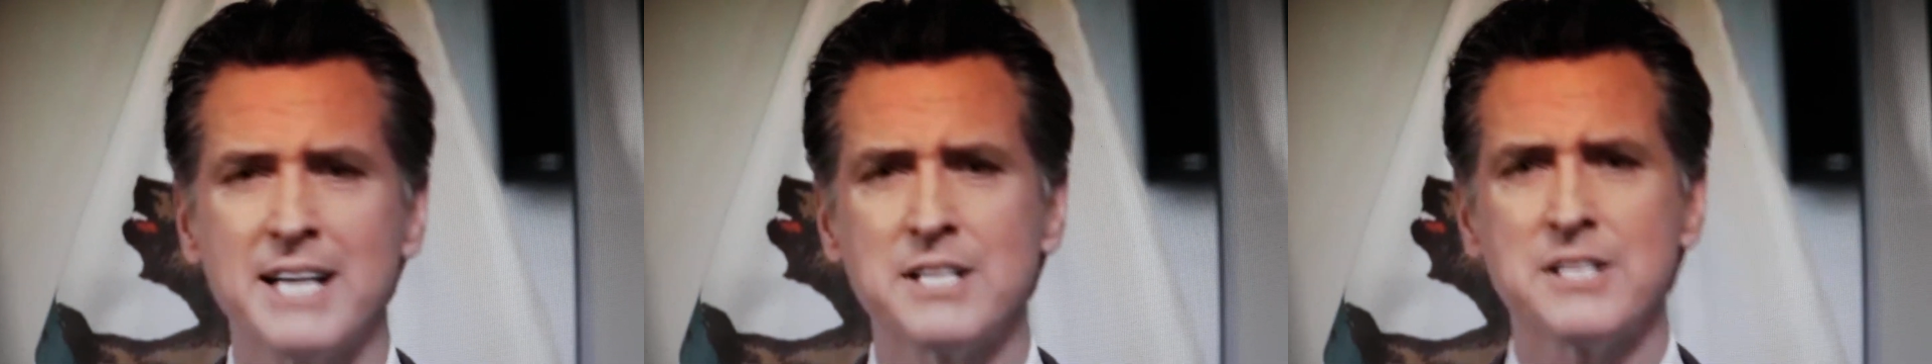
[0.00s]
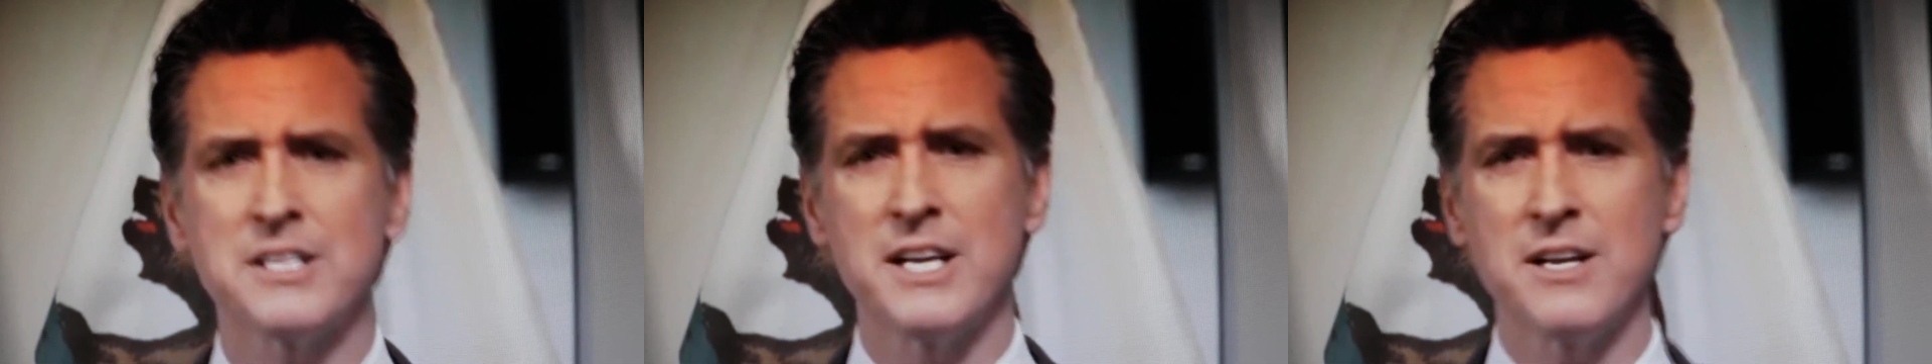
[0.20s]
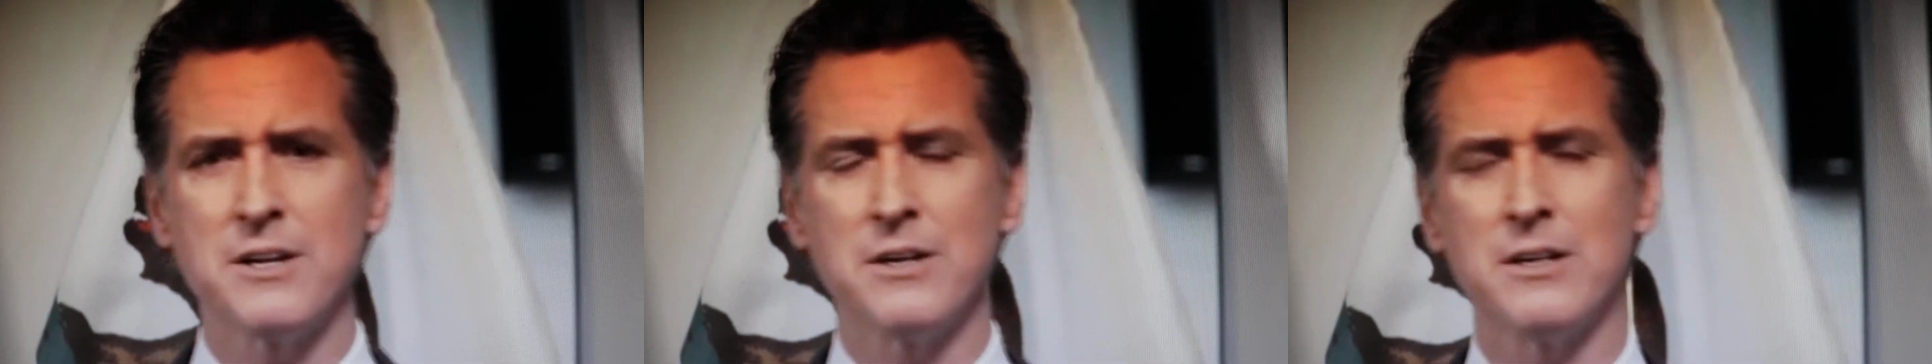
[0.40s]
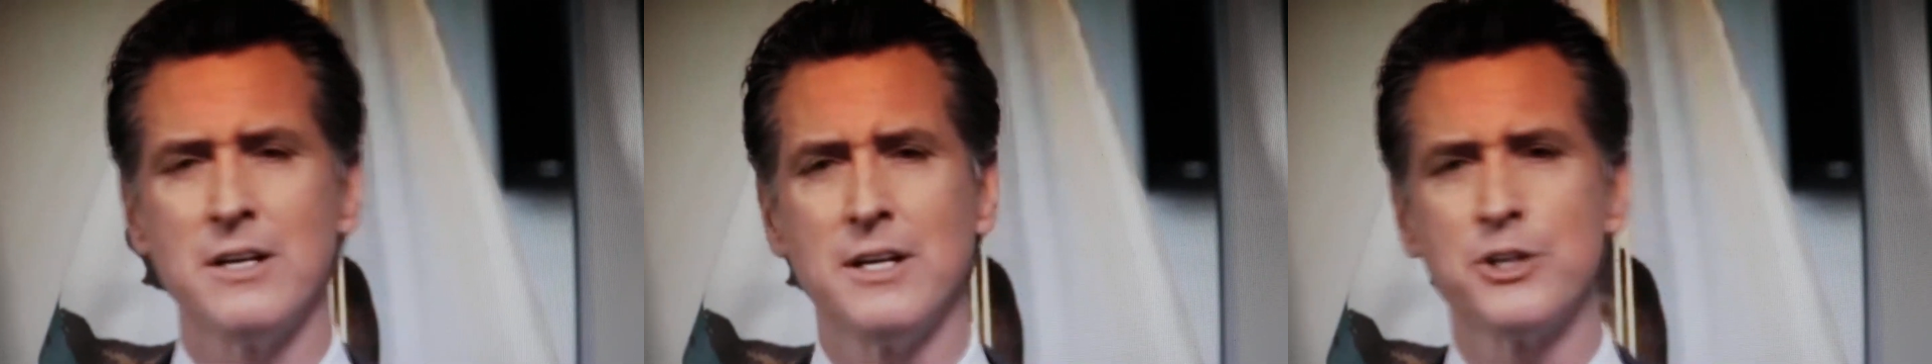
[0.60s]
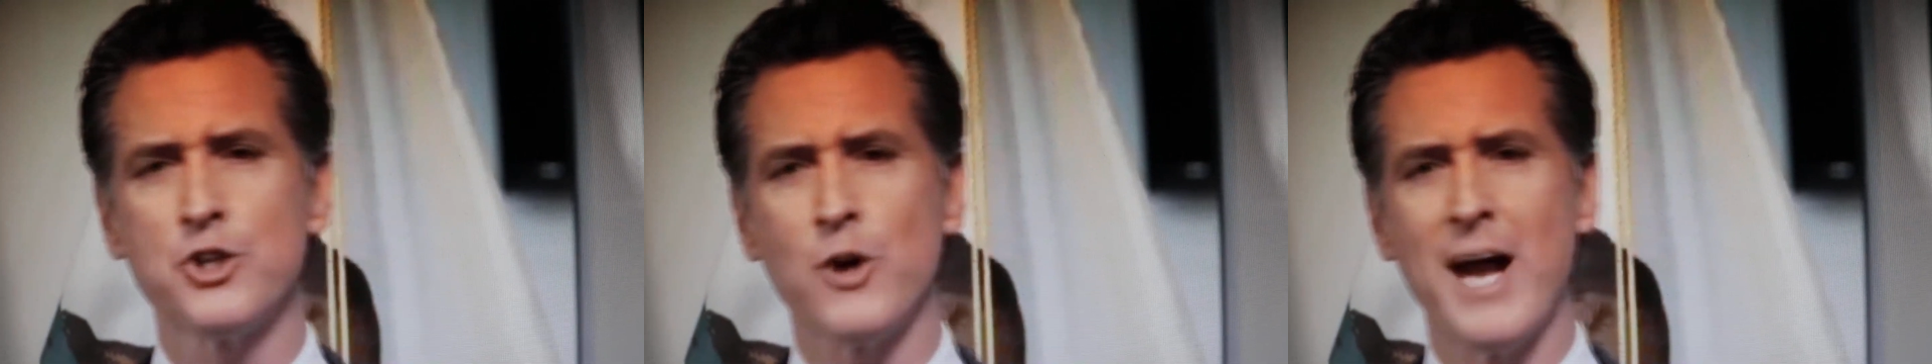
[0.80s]
single
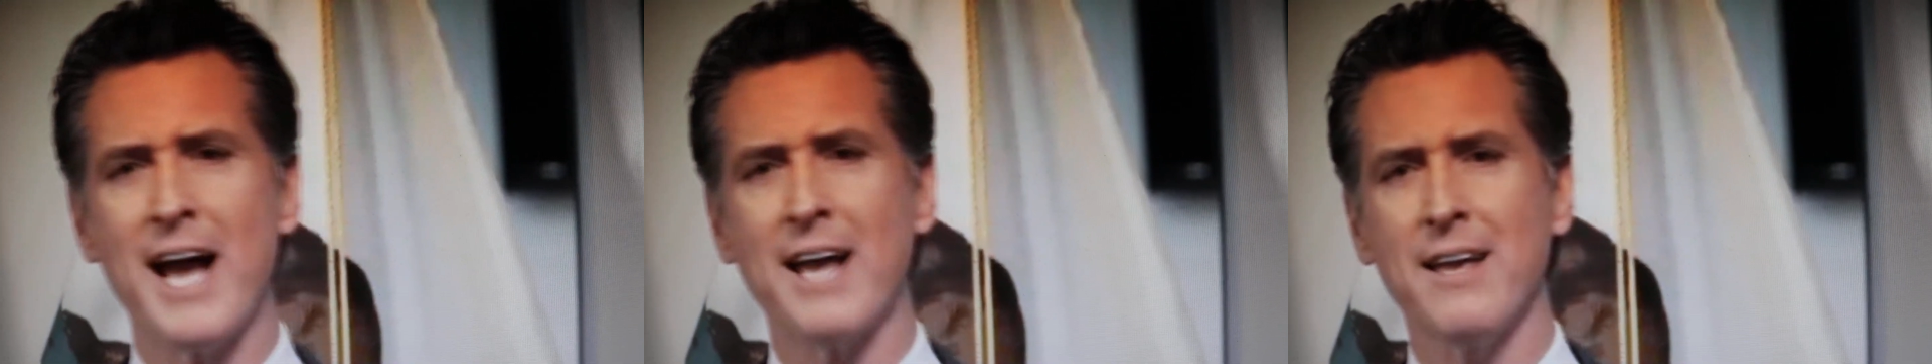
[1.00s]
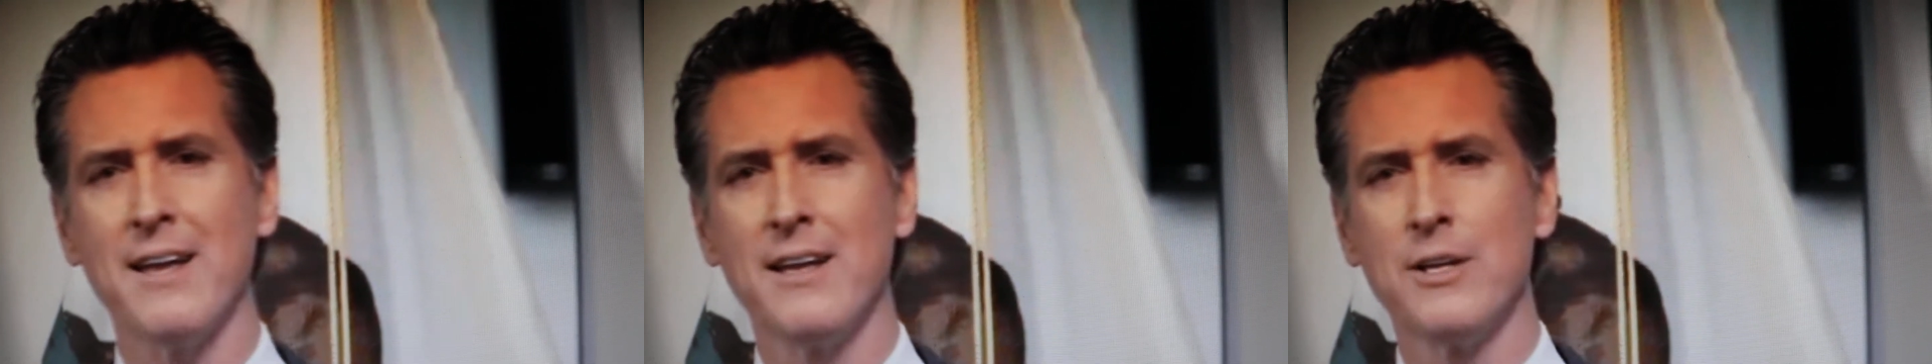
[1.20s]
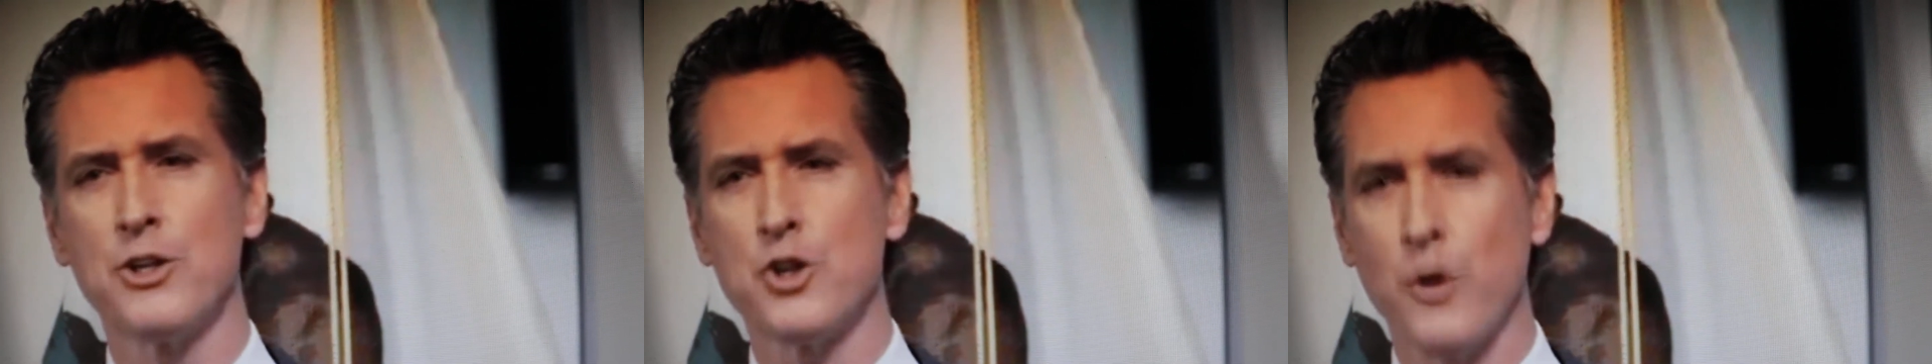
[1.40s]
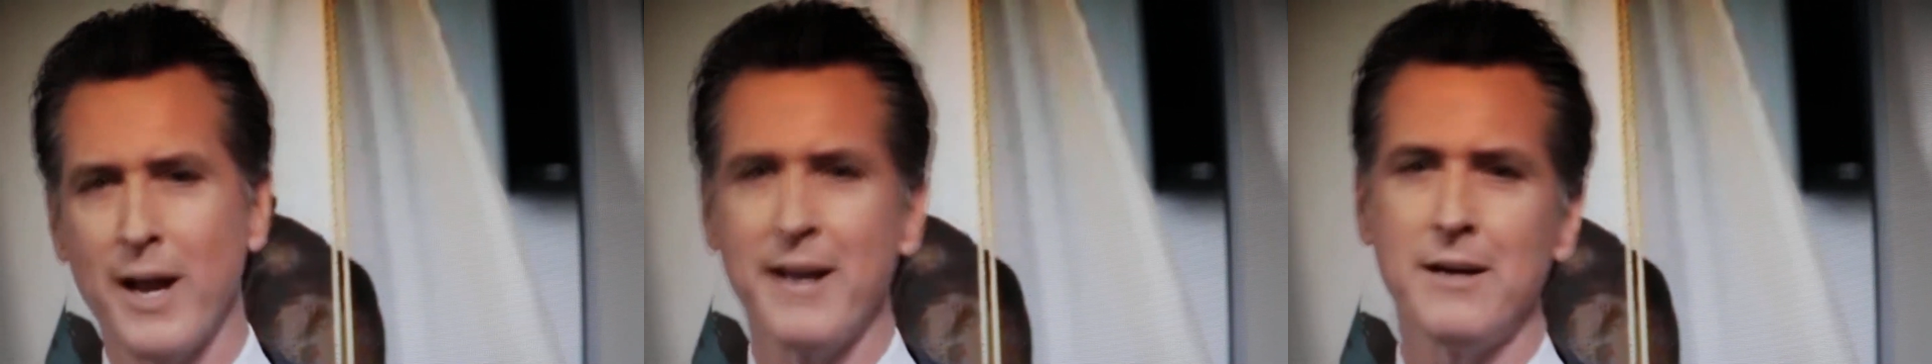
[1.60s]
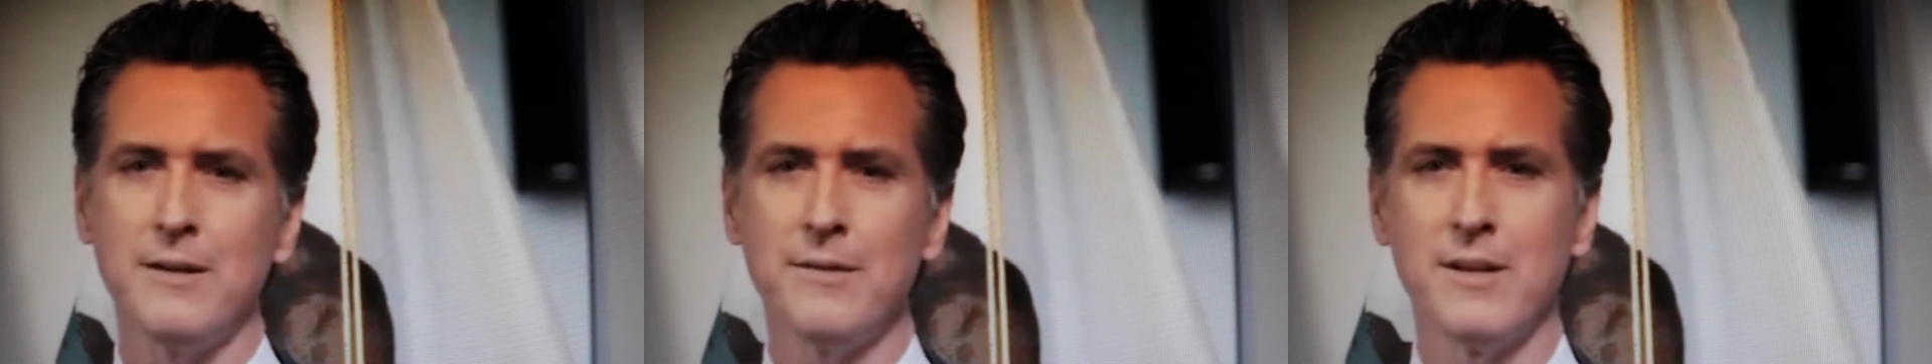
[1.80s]
track
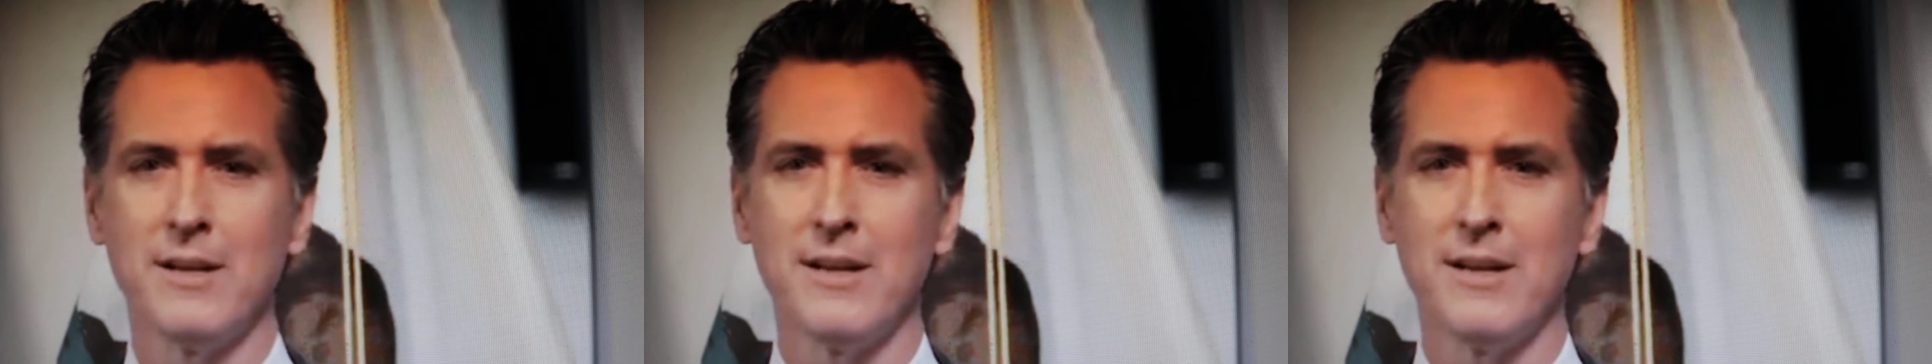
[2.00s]
trail